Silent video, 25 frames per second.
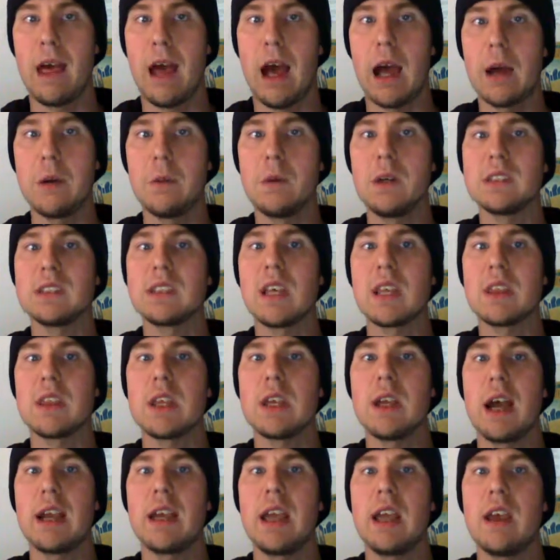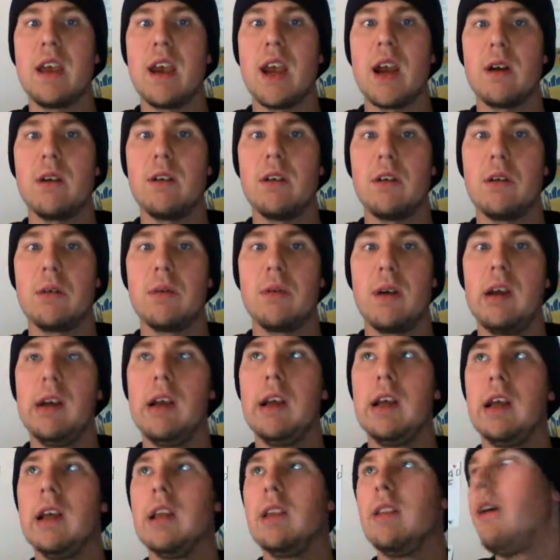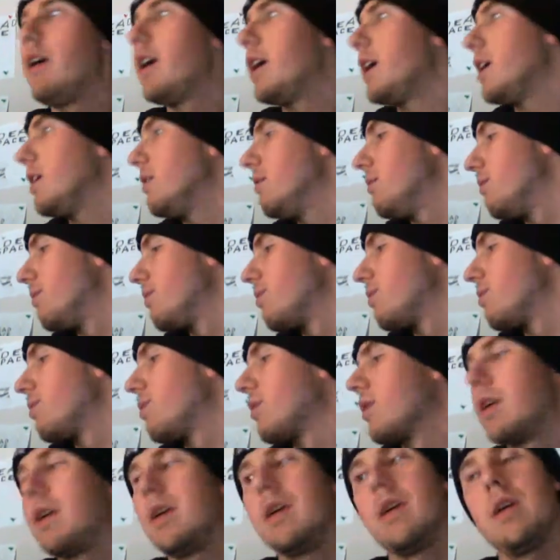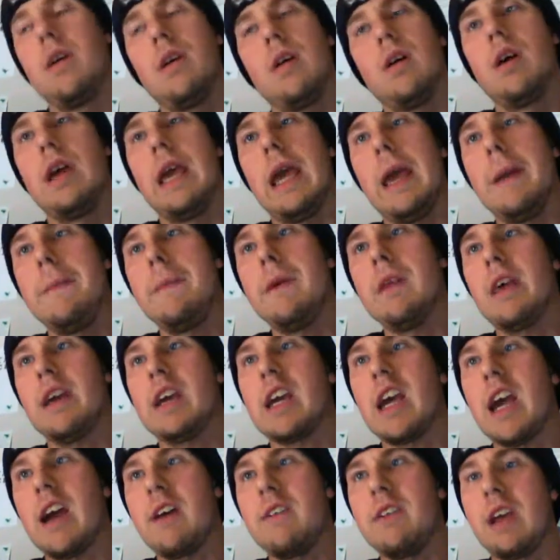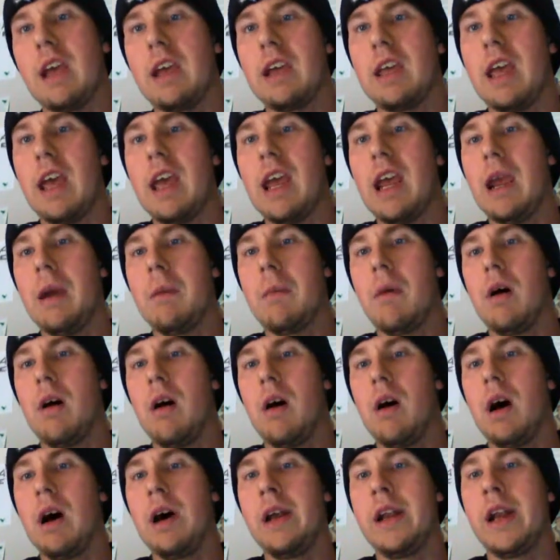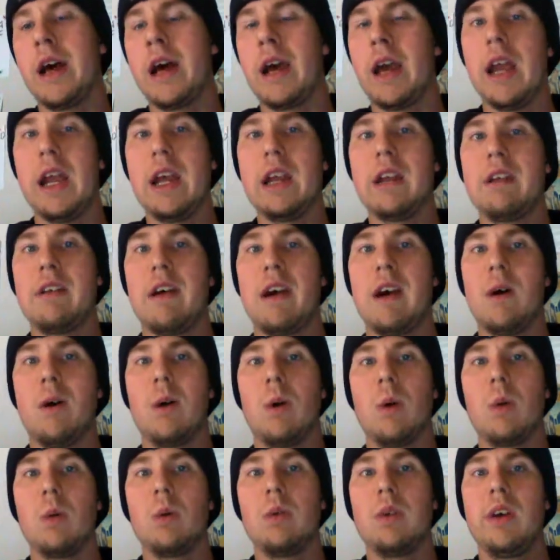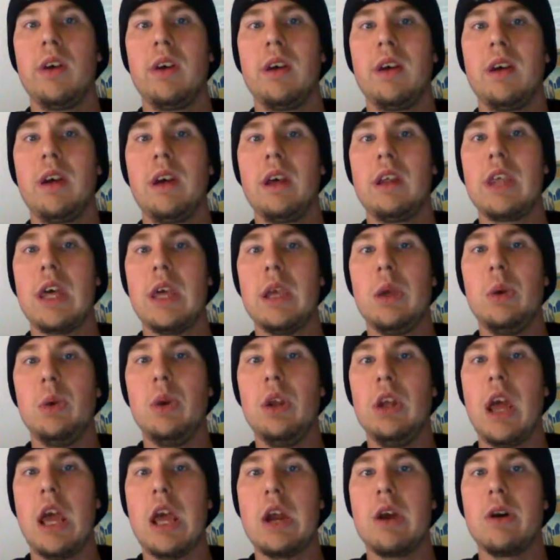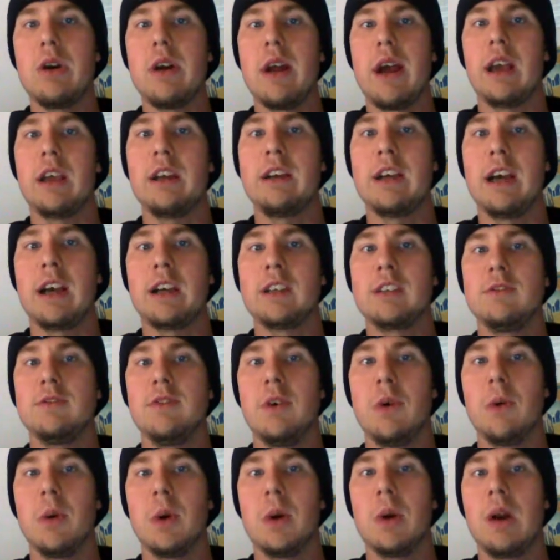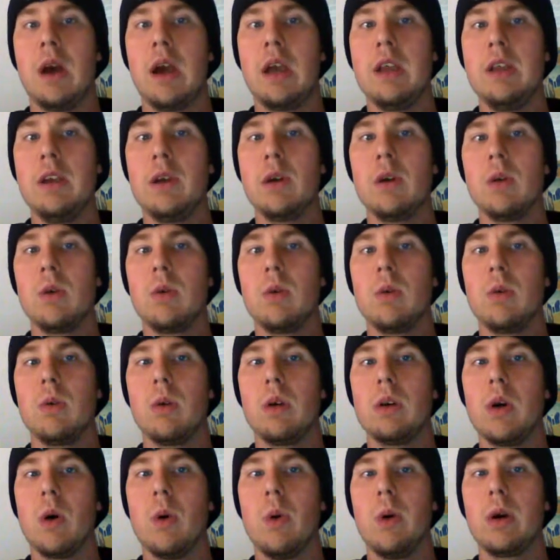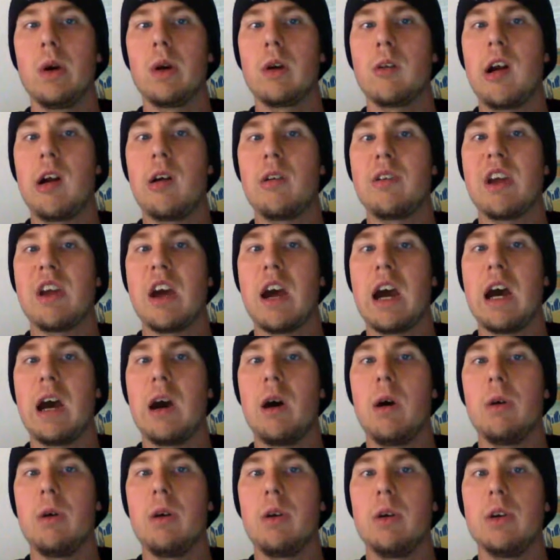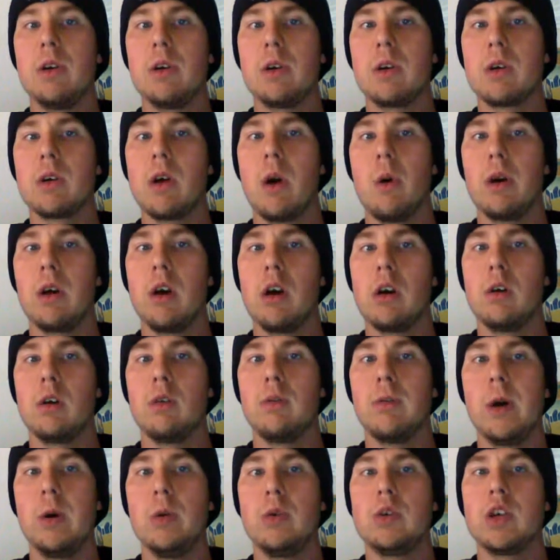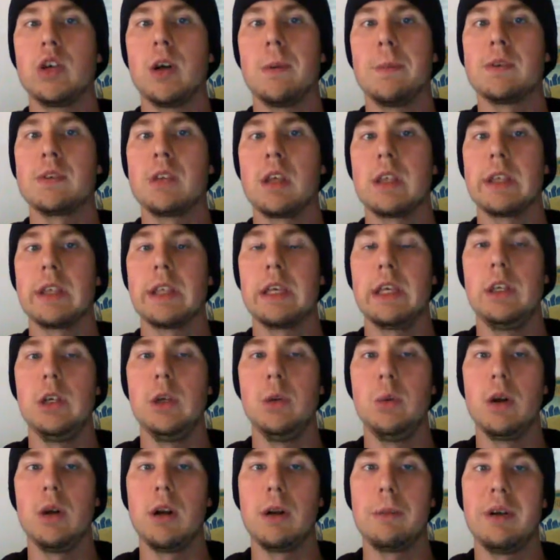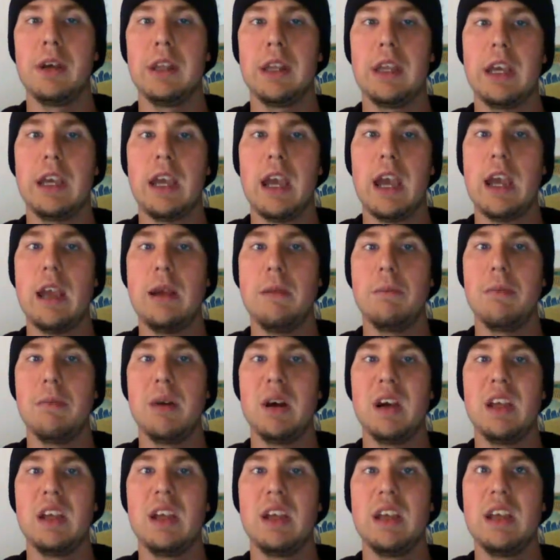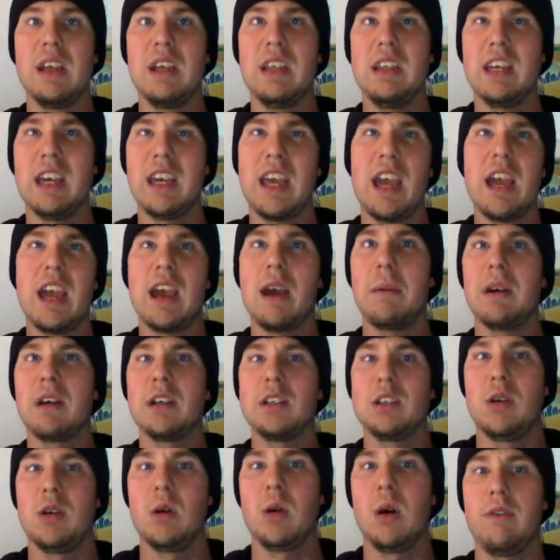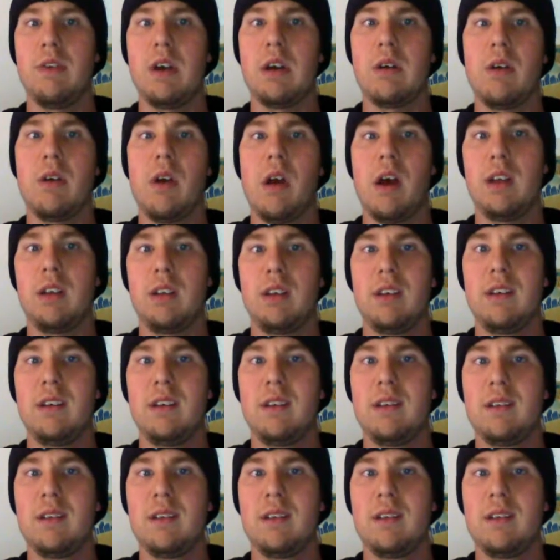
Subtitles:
I want something I can carry around. Like, it'd be like having a game on a handheld that you need internet connection for, and you're going around town or you're going on a road trip or something, and you want to play the game, but you can't because you don't have internet.